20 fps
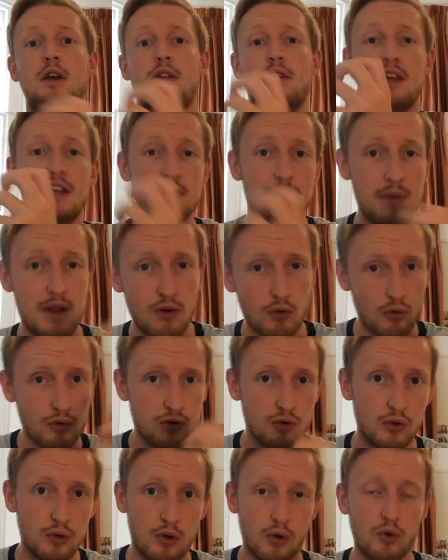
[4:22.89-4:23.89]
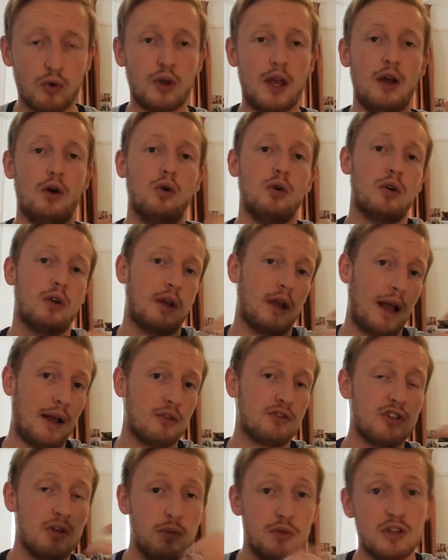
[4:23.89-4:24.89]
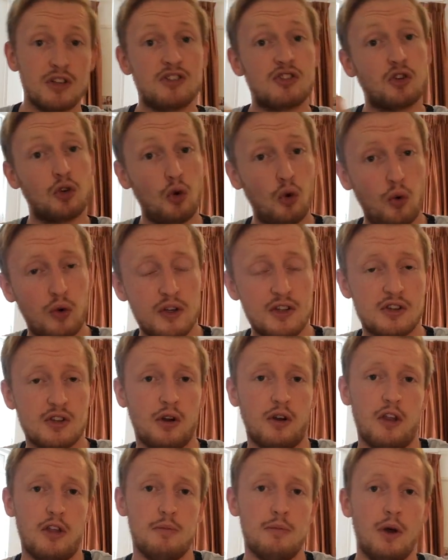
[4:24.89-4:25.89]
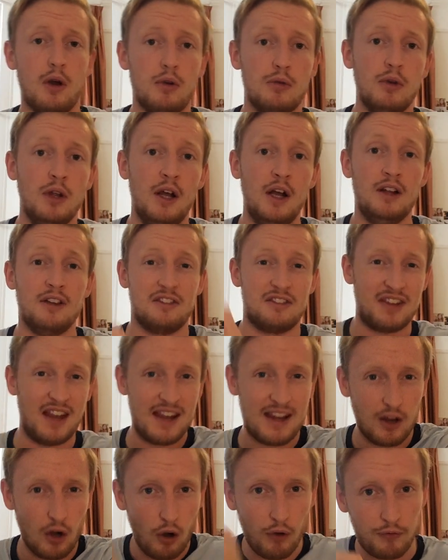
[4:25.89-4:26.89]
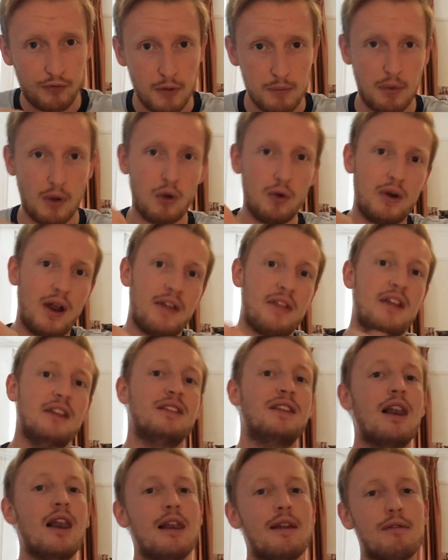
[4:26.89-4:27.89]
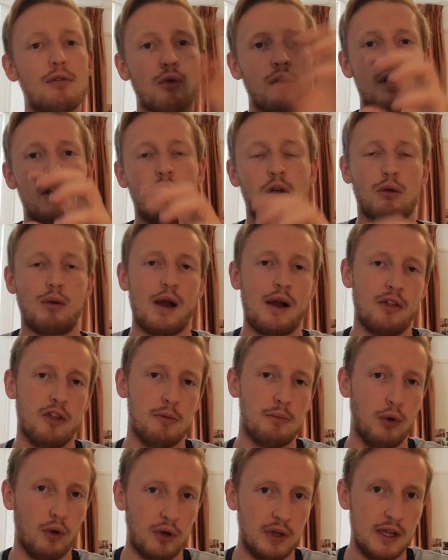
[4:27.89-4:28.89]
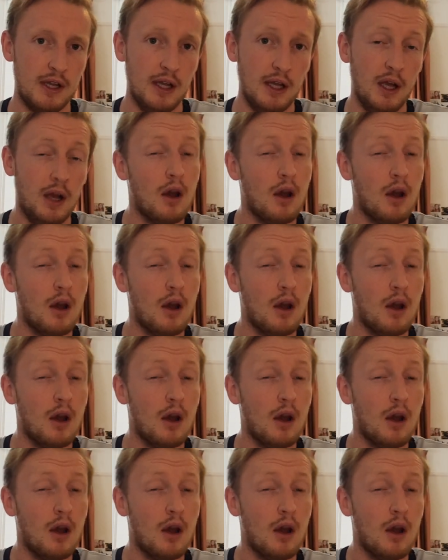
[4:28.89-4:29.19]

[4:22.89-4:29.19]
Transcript: these minerals or, or, or calcium which is stored inside of the bone to take it off the bone and then deliver it around the body.